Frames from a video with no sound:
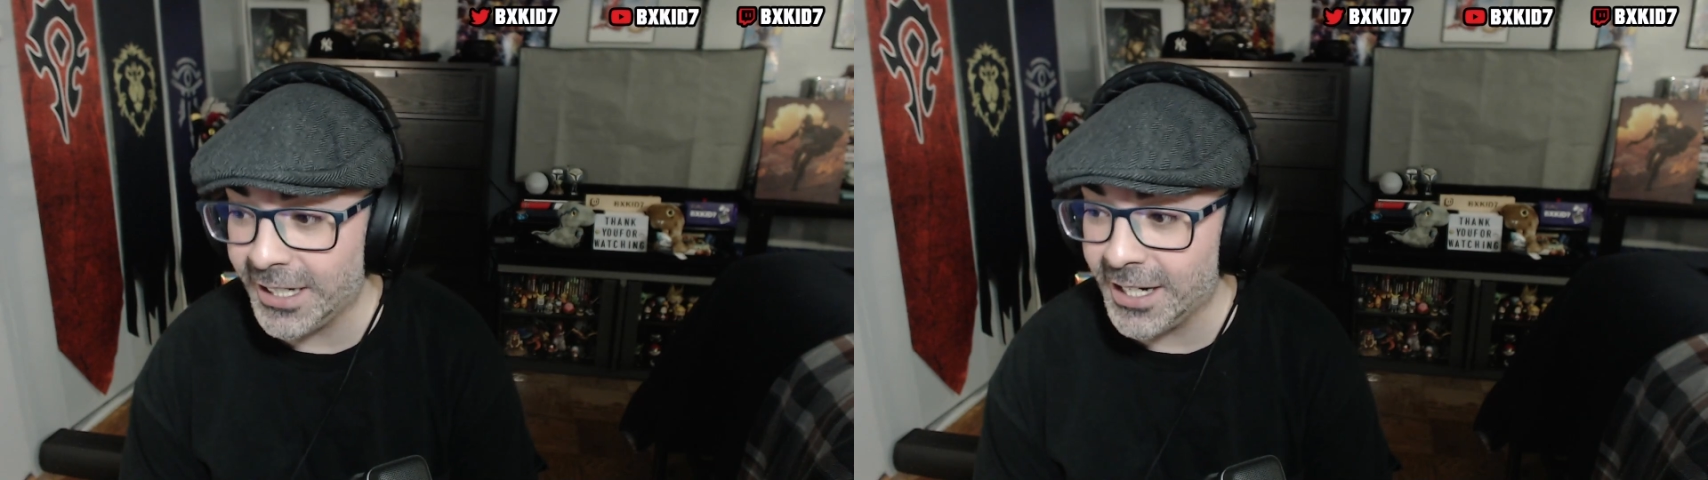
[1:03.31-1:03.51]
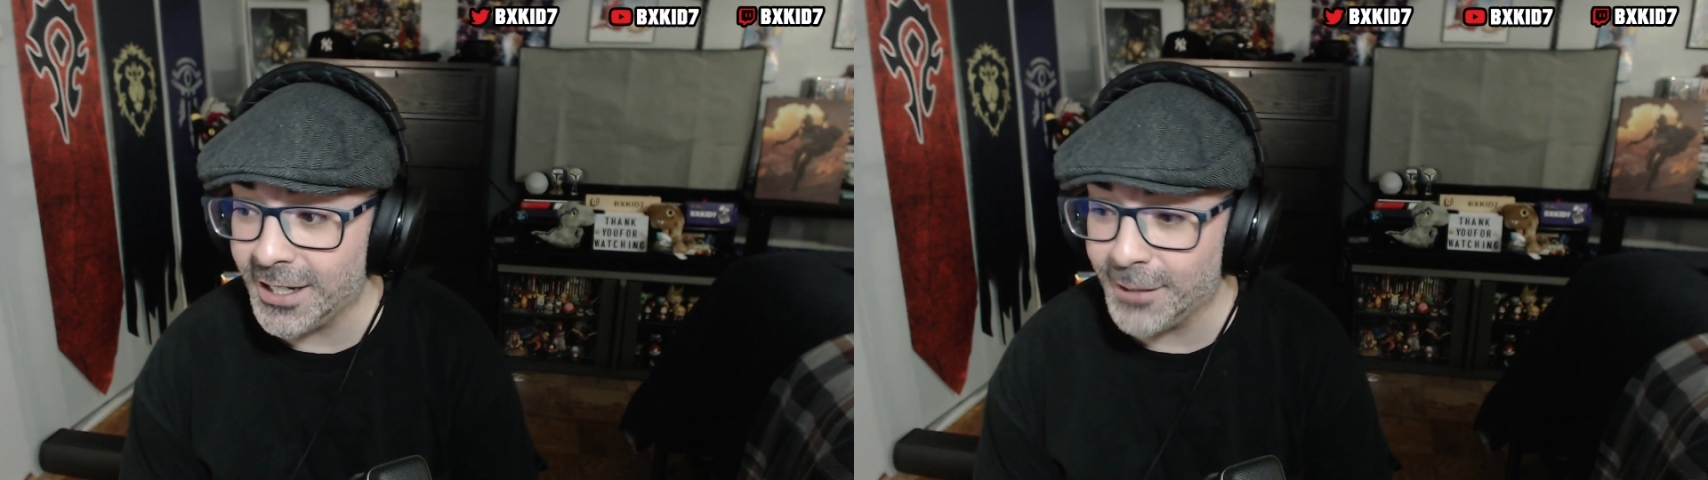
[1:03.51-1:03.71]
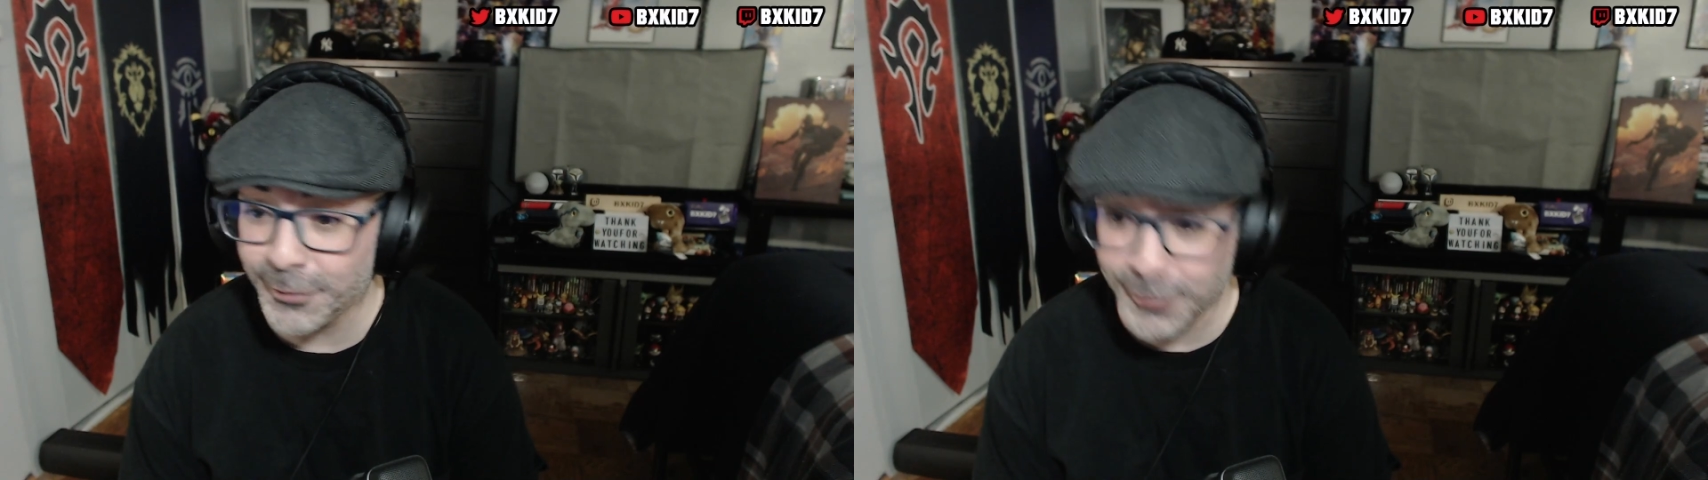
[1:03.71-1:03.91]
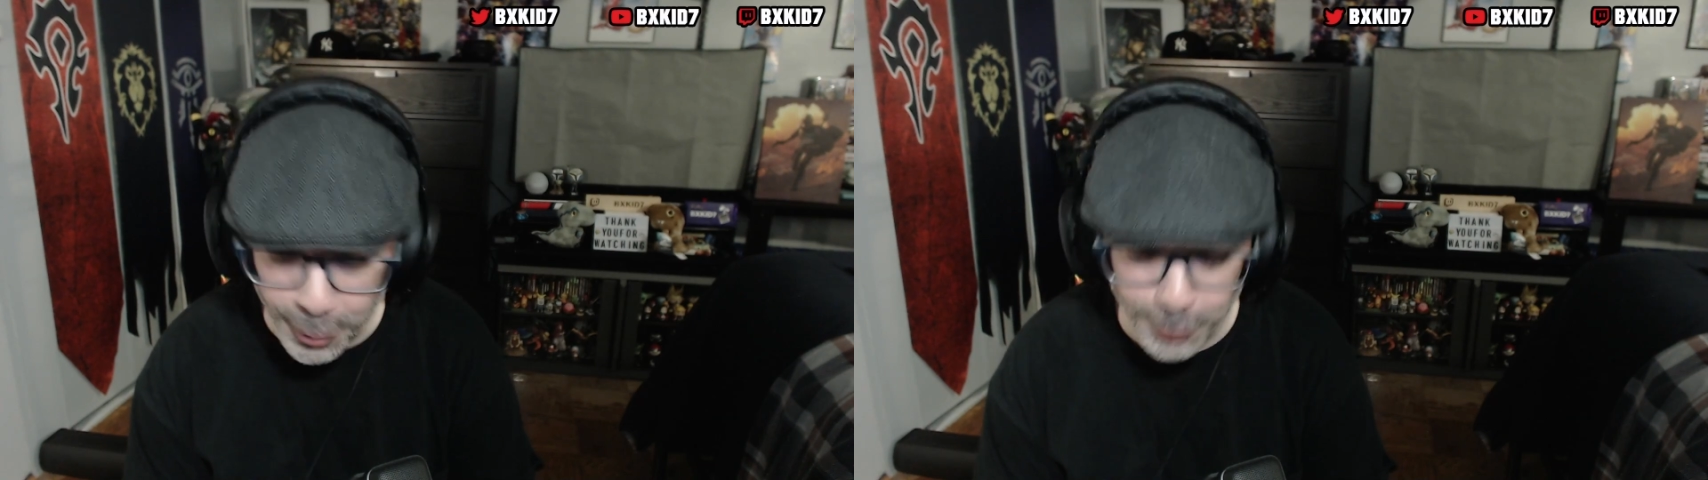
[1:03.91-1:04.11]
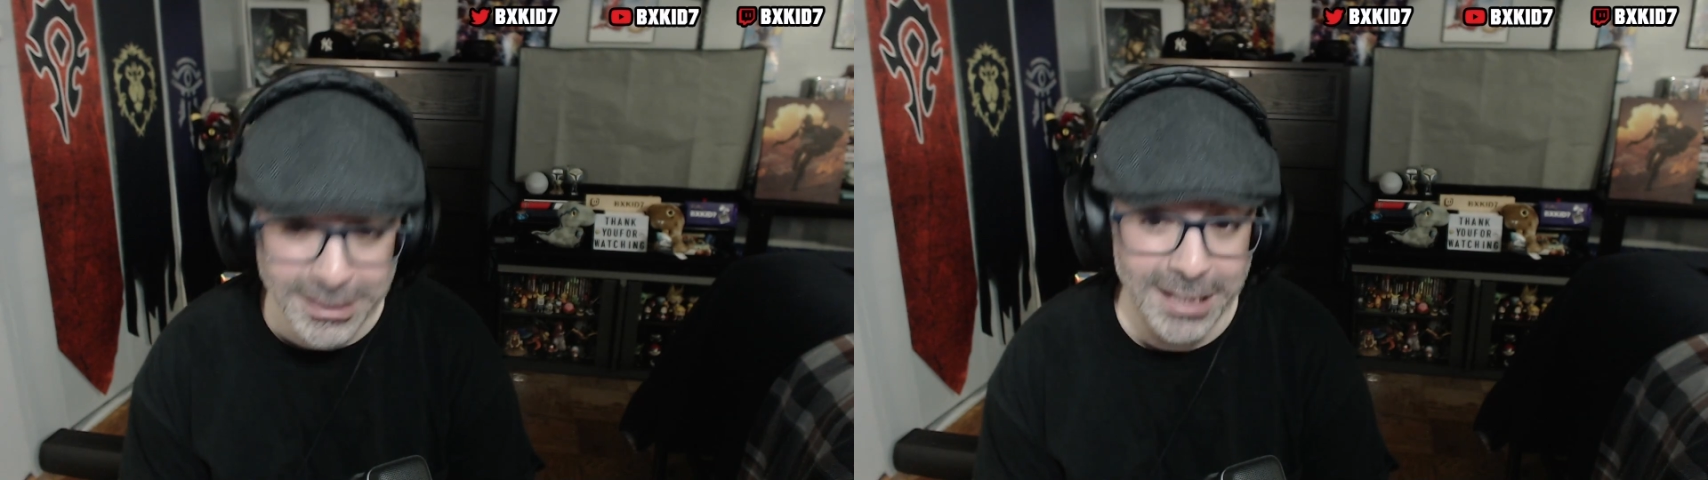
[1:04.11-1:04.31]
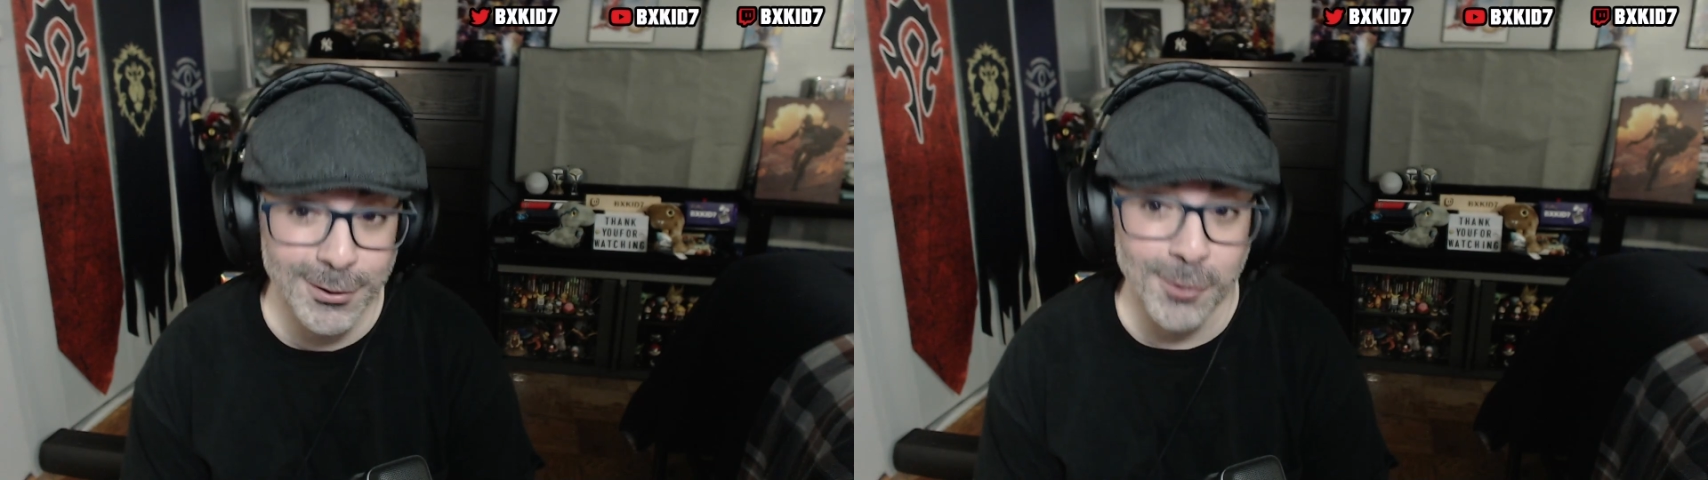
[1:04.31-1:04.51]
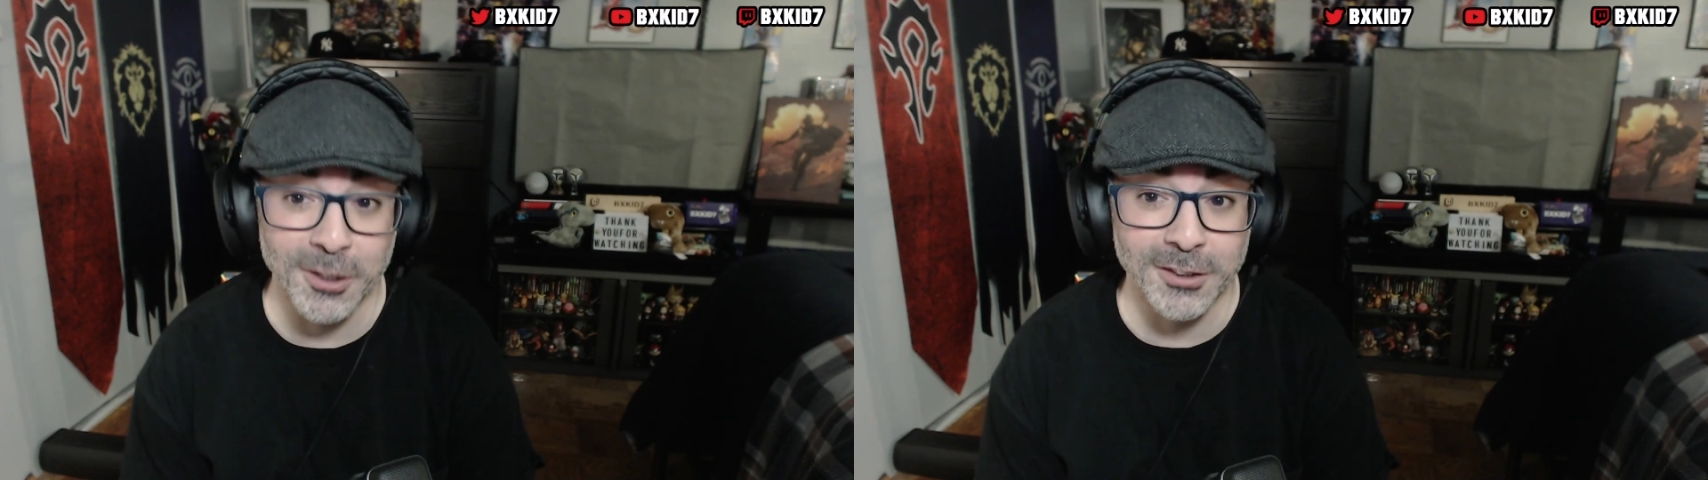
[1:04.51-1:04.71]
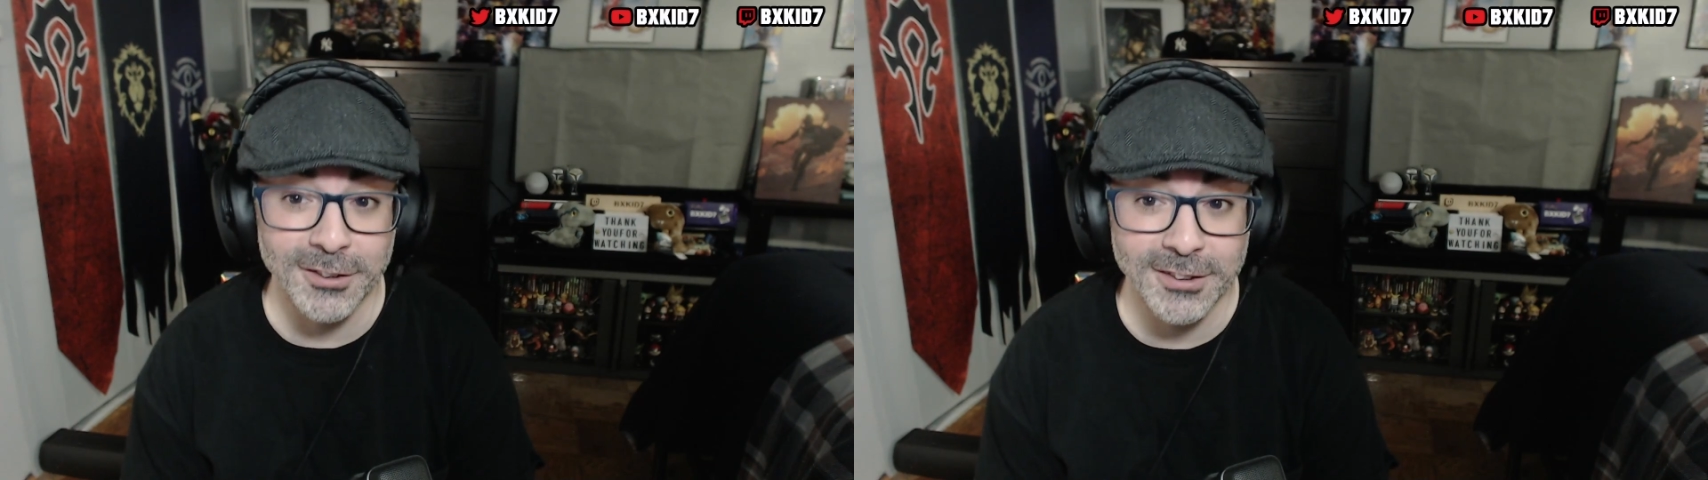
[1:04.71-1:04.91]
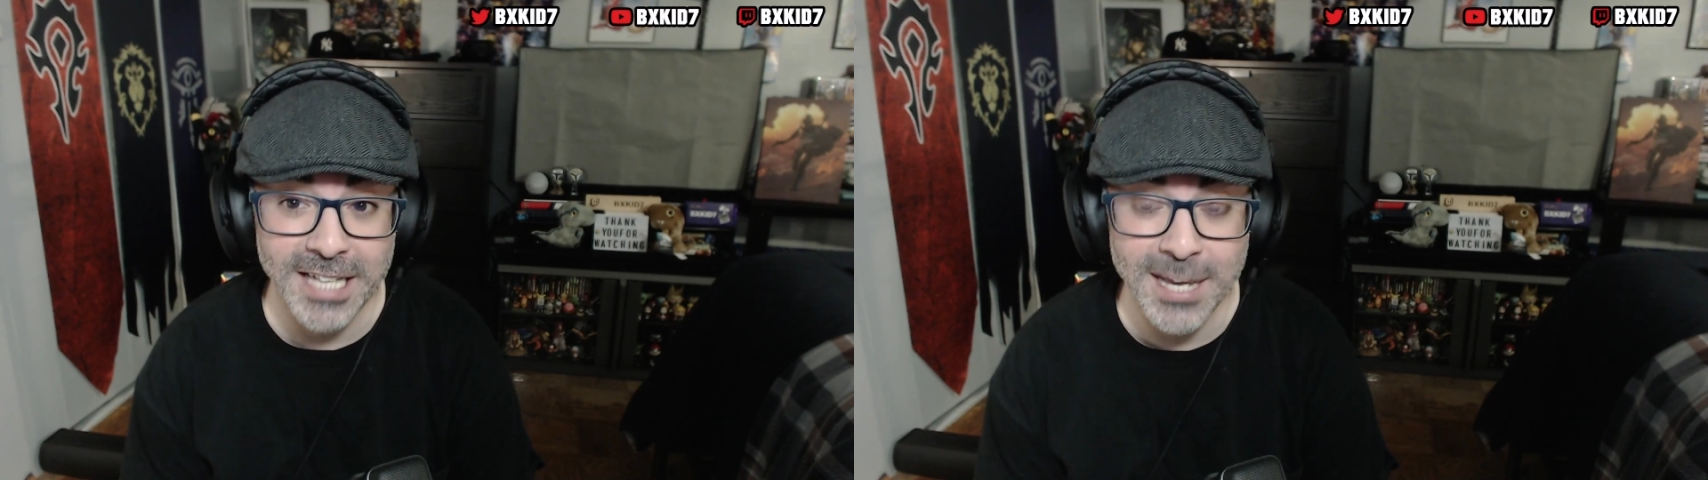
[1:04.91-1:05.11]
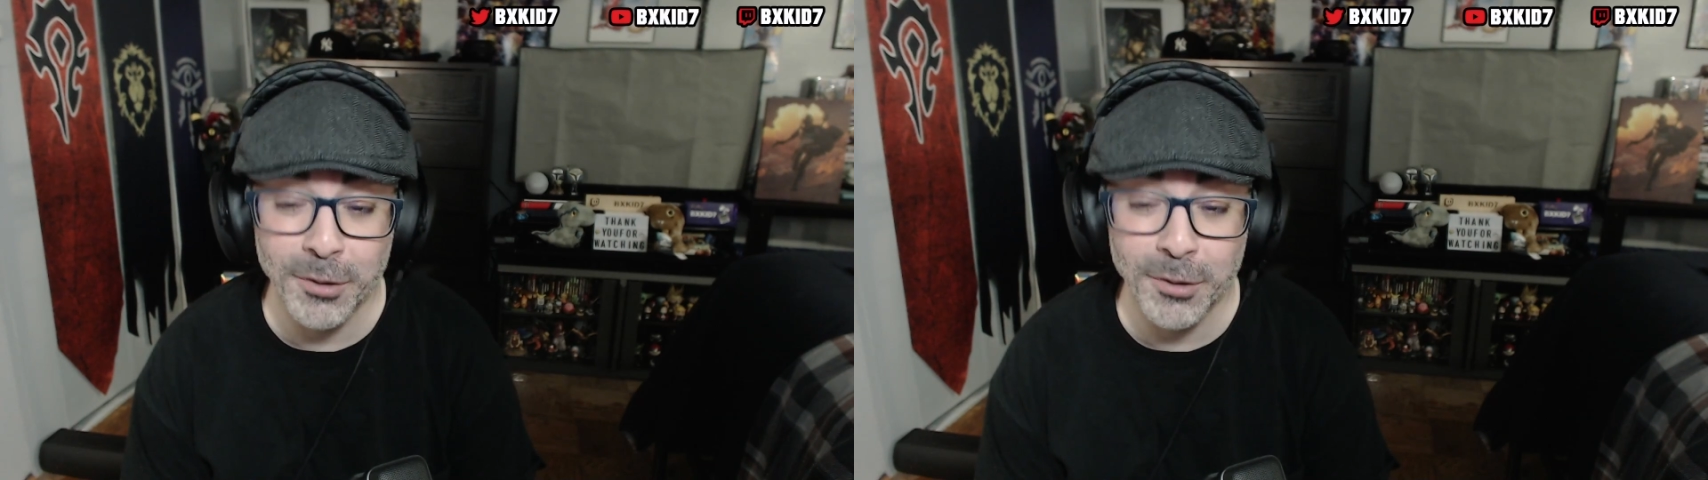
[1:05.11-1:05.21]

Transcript: uh, for those that don't understand.